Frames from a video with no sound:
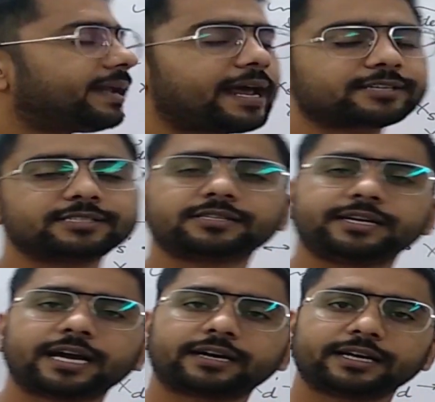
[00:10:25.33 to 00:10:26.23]
axis
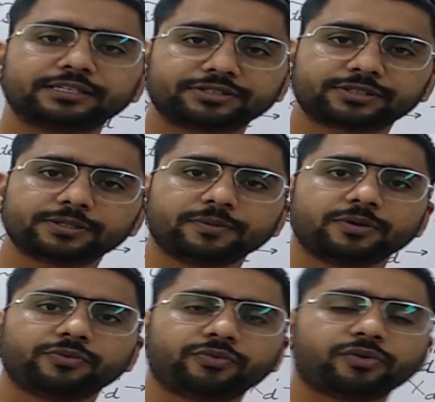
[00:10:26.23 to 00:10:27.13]
reactance
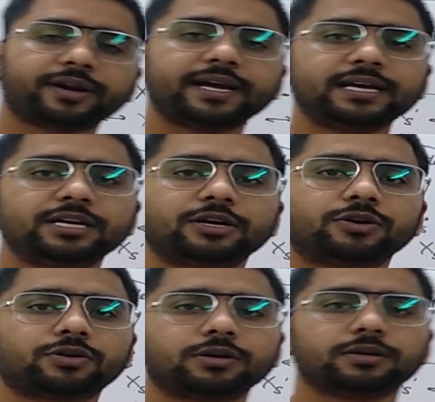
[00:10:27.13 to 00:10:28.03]
for a
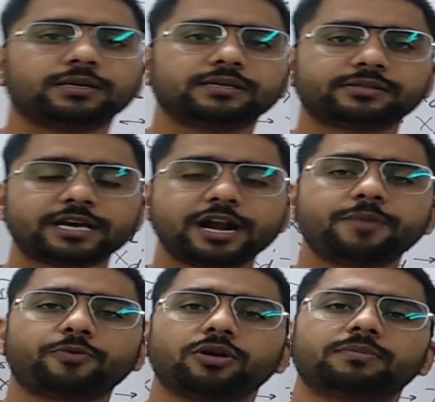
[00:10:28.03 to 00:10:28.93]

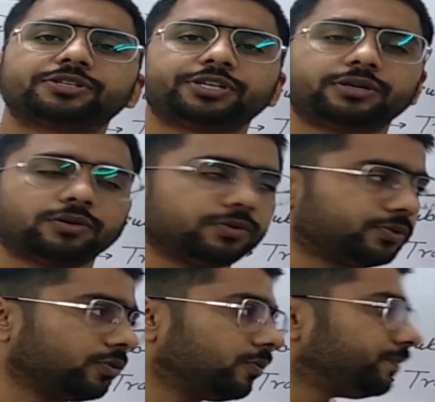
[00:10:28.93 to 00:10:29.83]
salient pole machine
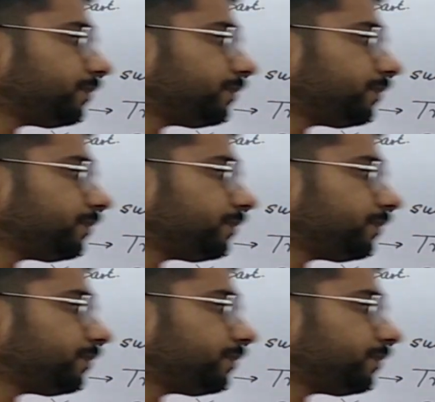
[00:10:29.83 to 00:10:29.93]
also.